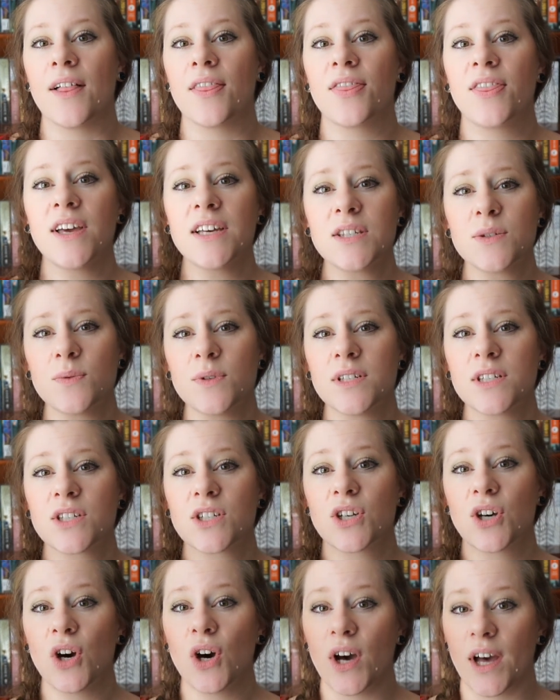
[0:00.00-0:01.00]
This was
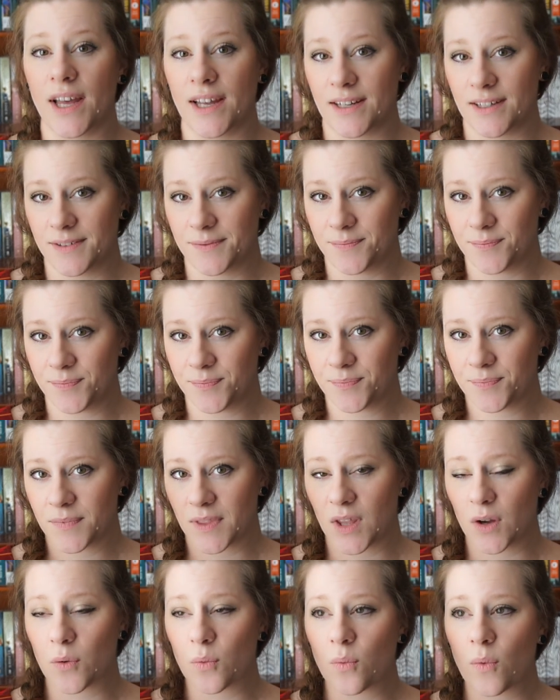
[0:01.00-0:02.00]
good.
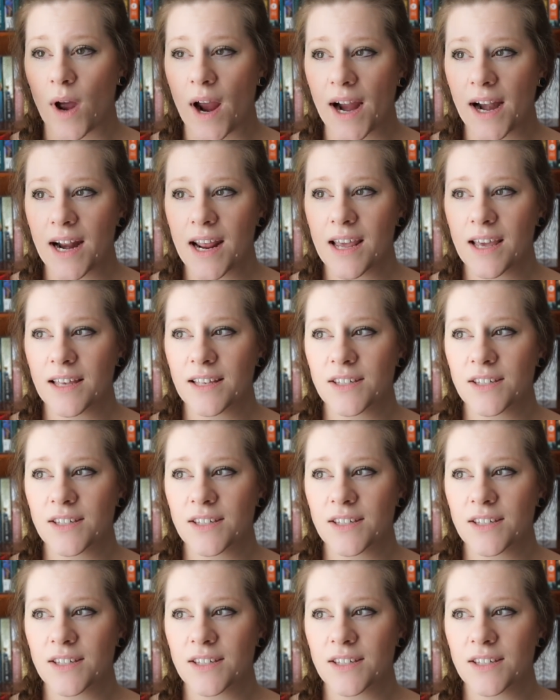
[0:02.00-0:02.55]
The writing